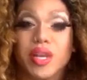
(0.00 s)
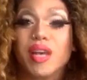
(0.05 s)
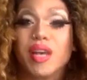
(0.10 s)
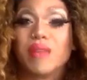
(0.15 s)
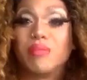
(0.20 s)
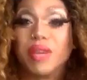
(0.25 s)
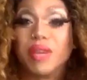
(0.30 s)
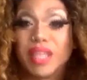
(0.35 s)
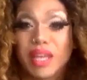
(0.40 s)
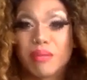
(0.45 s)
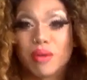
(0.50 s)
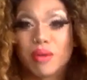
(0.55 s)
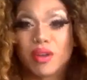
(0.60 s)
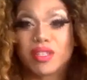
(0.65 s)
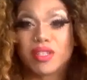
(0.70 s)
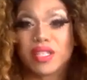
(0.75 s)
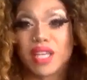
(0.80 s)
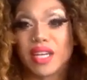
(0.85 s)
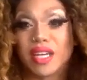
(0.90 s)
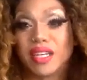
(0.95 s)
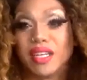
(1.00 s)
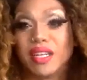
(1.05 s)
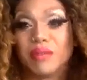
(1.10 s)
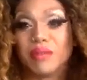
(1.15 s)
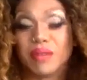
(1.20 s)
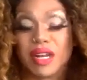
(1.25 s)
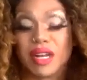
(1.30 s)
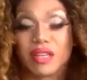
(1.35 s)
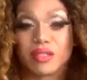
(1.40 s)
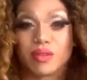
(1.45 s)
be that person I needed
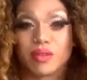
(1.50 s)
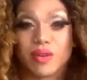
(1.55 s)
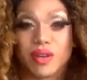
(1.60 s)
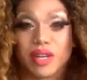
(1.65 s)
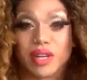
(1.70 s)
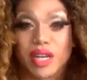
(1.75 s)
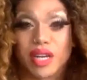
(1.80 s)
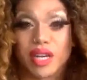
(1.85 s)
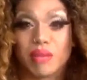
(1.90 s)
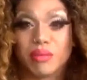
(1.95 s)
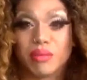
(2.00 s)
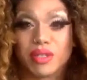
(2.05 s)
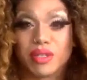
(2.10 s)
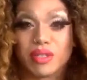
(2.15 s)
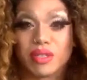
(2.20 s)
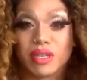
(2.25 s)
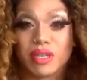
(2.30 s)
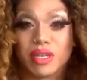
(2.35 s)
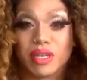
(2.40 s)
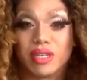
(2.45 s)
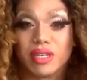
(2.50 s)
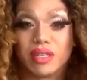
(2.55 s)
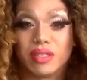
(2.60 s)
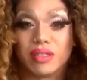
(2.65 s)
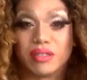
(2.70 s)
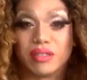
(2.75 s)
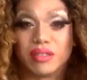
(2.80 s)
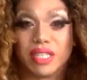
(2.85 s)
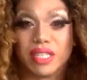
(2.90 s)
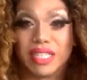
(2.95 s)
when I was growing up. And
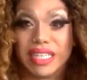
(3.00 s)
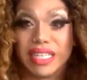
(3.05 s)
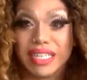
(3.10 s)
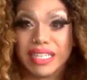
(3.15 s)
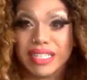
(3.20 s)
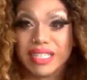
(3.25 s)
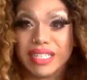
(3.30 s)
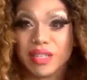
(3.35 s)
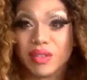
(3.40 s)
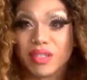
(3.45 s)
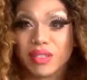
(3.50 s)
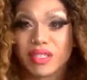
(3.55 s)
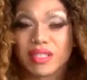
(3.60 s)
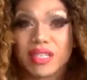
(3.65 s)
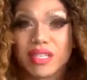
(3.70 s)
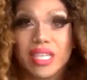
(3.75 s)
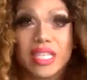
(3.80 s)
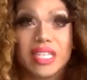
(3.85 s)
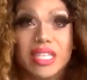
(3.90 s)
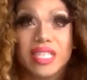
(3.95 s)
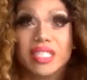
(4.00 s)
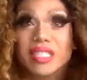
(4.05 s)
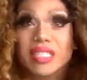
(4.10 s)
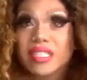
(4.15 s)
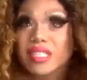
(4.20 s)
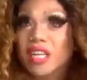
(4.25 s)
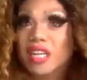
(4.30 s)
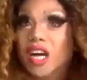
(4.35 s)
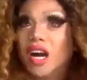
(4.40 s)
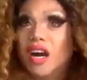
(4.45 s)
so I did it. It was
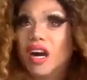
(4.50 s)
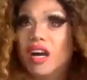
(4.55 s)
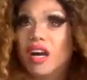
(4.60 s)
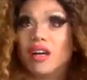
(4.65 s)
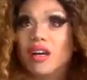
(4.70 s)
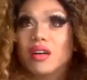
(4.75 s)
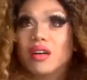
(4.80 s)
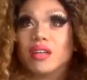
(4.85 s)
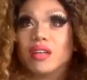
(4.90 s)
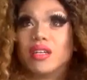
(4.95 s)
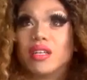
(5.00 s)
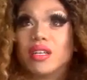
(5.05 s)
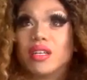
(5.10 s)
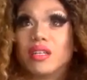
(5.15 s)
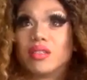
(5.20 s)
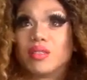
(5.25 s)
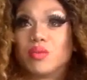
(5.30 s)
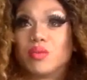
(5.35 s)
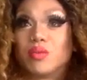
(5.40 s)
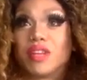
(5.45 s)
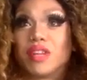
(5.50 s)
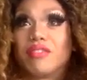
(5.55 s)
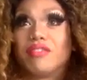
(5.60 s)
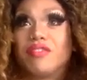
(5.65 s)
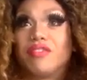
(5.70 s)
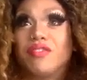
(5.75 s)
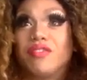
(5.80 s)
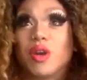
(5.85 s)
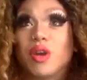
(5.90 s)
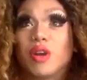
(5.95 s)
one of
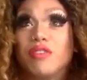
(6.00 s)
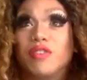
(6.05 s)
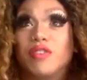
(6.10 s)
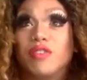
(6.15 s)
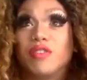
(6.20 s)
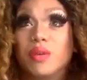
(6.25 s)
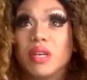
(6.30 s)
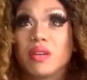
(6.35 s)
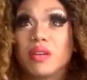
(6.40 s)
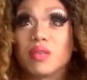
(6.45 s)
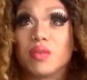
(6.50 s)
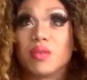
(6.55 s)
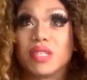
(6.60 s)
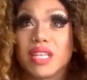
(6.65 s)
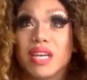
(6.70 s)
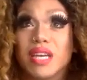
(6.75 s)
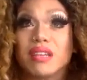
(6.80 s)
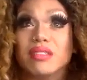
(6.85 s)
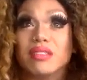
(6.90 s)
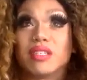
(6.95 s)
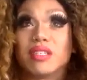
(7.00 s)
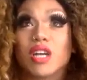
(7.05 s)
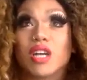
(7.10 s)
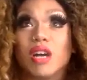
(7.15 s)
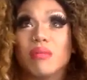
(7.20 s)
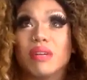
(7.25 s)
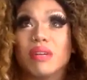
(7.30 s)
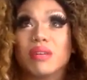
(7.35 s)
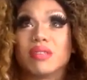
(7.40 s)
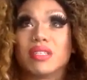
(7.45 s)
very few years I wasn't held in
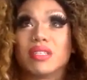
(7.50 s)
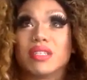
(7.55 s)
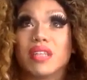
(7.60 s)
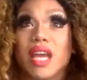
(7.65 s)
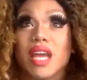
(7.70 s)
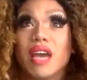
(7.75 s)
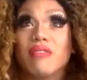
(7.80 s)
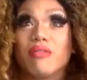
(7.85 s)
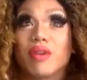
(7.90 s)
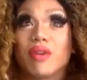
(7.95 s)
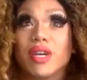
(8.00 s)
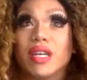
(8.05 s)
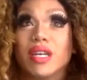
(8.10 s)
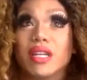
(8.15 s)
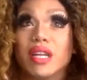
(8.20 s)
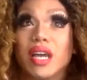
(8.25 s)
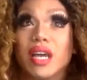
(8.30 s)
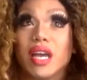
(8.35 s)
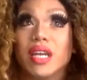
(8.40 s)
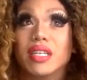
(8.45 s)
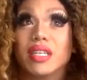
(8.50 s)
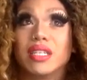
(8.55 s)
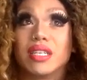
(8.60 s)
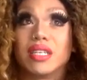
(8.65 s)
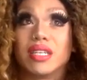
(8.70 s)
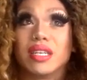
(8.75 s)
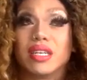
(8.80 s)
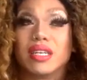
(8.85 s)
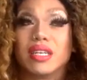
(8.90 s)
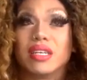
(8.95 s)
Tacoma. I was in Everett.
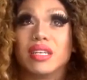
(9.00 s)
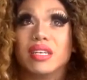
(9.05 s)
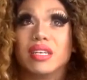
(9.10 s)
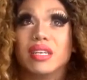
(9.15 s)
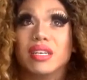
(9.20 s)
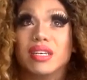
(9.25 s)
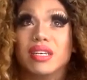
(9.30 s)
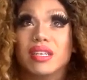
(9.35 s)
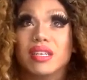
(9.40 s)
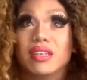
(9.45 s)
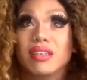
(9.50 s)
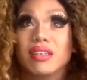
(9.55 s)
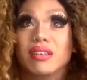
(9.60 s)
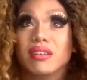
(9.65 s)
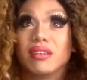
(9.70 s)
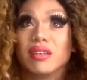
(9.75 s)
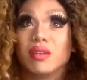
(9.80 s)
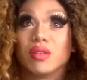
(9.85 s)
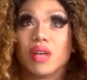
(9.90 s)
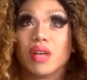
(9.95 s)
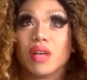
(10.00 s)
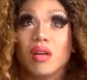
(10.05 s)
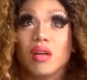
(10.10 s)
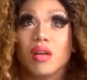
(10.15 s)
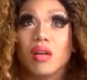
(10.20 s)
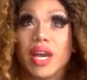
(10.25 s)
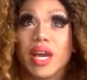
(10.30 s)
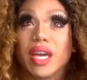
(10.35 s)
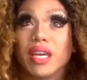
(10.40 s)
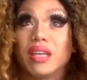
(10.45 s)
It was all
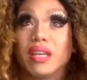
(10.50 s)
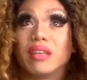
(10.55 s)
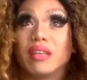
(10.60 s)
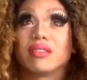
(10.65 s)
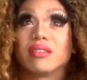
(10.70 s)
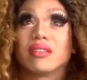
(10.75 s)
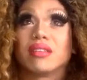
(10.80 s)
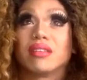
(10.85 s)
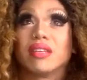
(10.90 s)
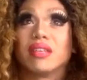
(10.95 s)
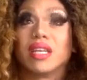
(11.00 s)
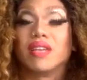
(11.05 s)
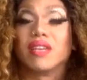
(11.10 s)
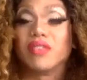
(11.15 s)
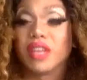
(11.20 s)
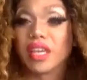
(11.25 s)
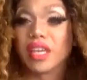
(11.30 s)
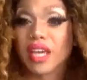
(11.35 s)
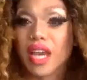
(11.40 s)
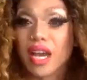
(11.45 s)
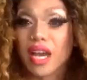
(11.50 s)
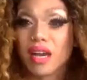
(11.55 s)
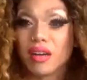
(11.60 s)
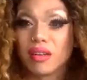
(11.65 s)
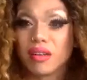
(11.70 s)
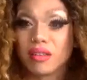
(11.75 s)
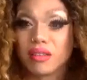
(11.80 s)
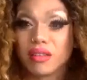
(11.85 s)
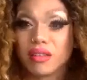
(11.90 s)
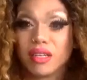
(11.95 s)
white, evening
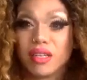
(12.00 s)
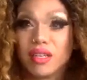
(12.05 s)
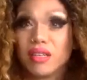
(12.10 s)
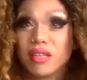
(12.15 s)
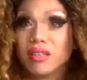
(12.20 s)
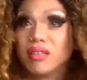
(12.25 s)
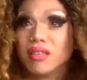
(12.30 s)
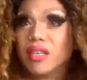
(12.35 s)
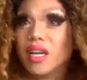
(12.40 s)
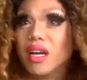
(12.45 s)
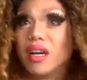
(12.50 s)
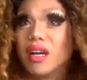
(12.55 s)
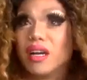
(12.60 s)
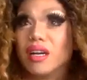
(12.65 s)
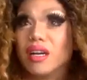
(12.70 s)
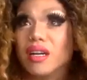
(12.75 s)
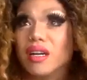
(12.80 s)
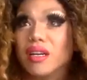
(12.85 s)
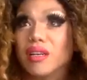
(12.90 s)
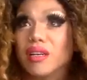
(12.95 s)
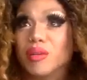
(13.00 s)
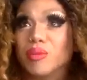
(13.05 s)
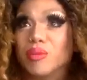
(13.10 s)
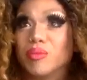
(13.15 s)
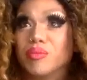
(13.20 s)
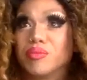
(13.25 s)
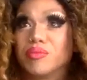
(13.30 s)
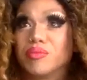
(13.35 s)
gown, talent.